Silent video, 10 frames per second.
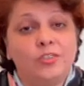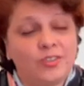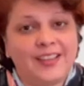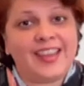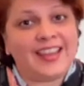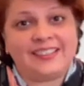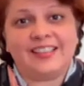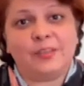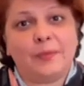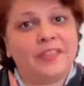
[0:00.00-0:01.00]
should I
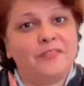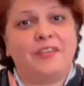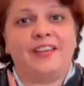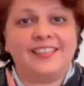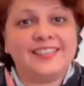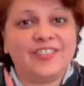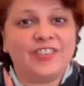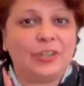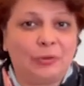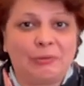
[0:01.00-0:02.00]
exit when the fund has
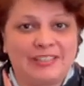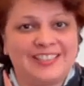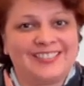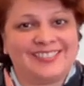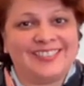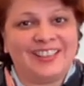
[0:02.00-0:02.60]
given a good return?